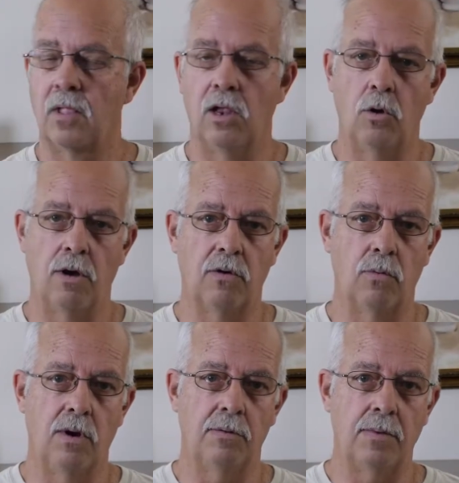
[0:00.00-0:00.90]
Hello
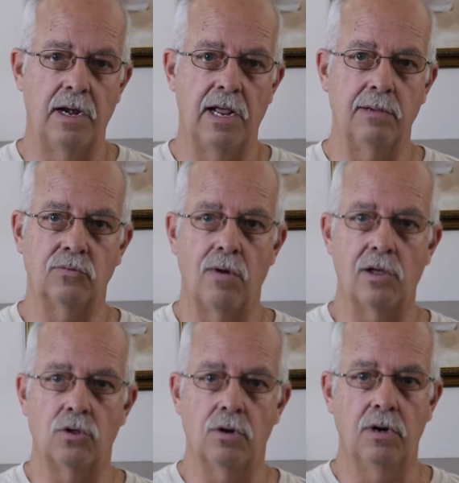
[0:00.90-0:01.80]
everyone, my name's
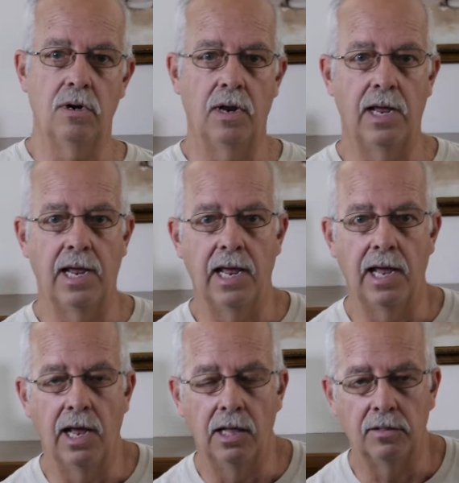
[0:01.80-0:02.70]
Roger,
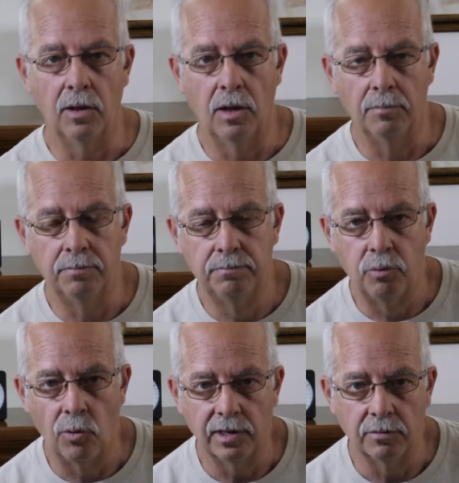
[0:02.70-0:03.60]
and the
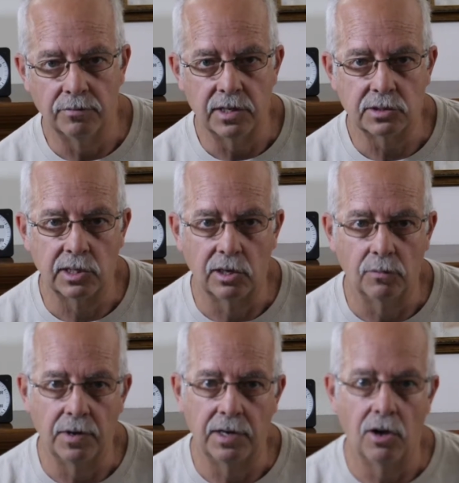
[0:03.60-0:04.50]
point of this
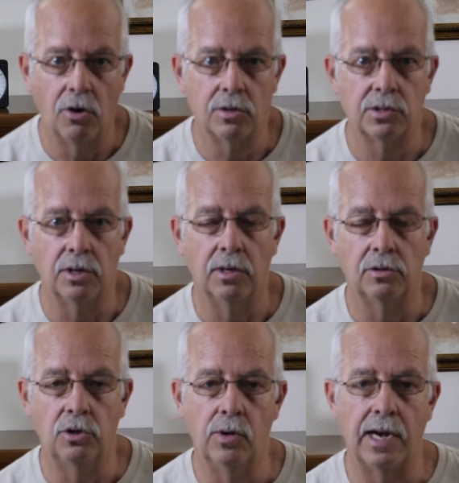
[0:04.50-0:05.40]
little video is
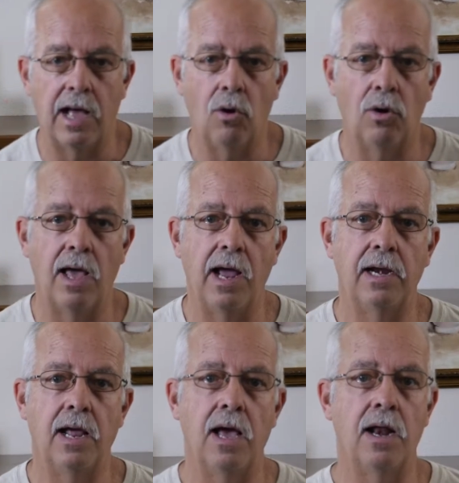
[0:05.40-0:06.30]
to do an
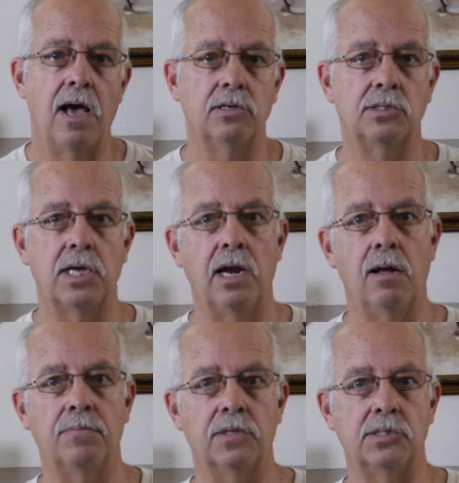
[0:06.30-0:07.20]
outline on how to set
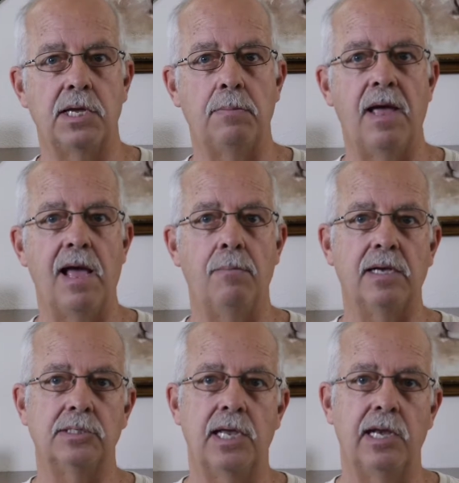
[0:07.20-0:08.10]
up the SEPAM
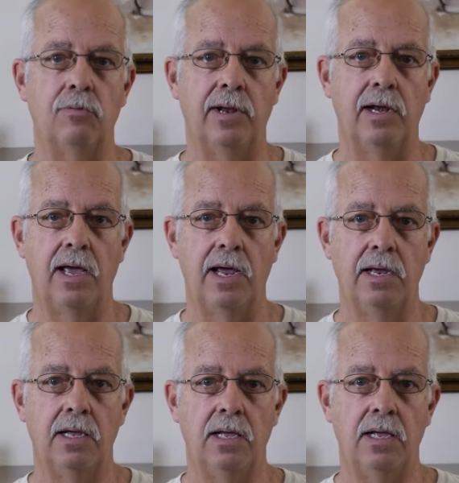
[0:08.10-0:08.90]
S80 relay.